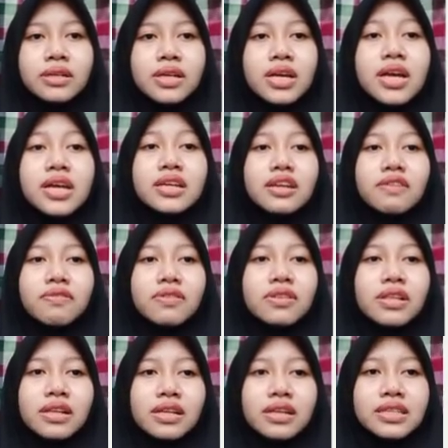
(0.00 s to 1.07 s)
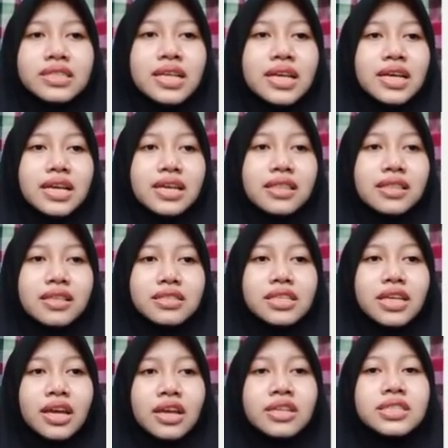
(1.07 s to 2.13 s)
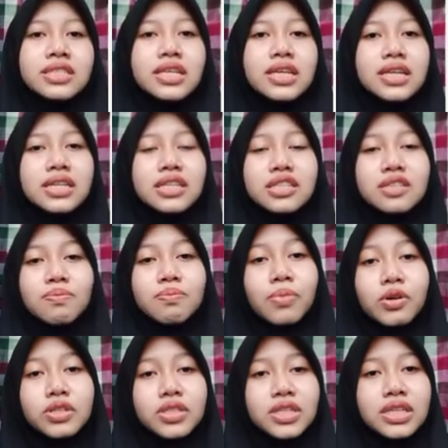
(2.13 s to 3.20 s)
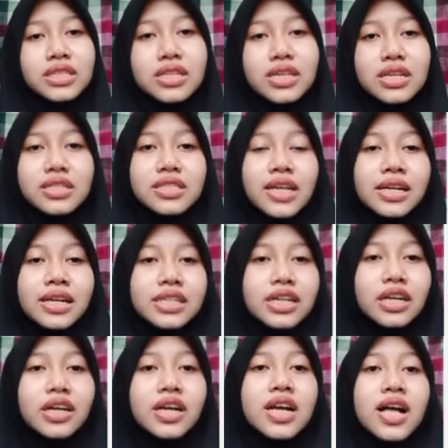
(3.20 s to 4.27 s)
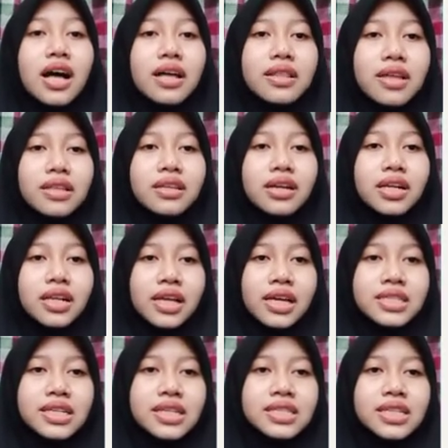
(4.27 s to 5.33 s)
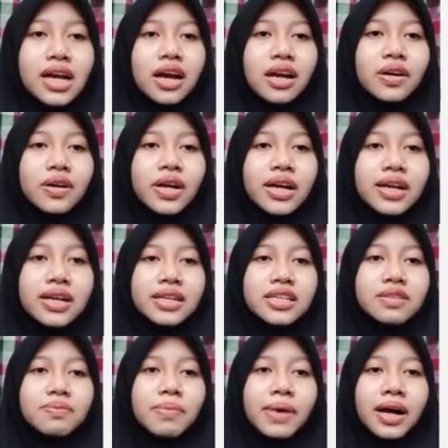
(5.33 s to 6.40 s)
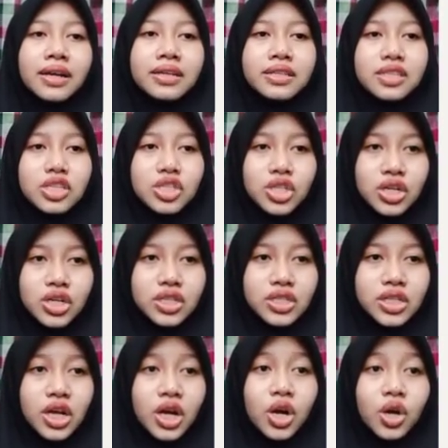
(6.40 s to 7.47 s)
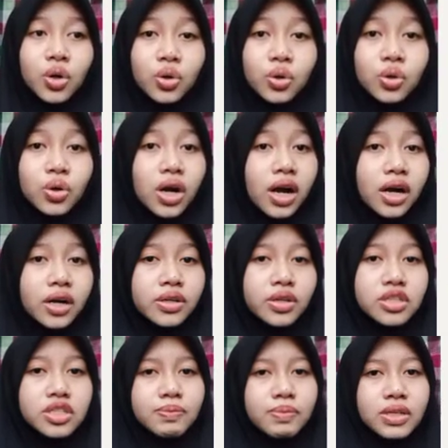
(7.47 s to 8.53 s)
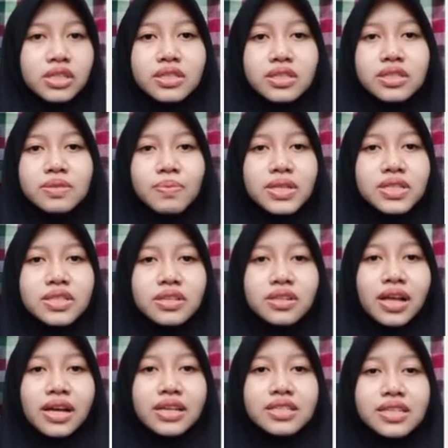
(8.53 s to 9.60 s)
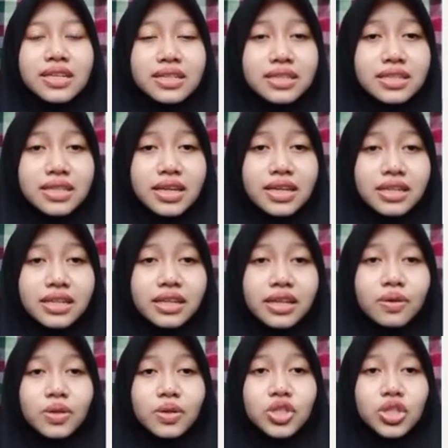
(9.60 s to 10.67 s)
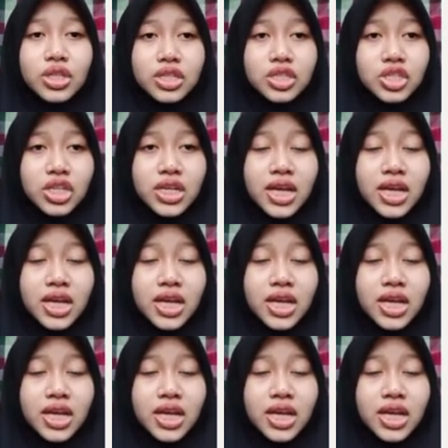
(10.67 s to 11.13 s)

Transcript: Nevertheless, in this case, it is important to consider that the classes are headed by teachers who are not specialized in language teaching,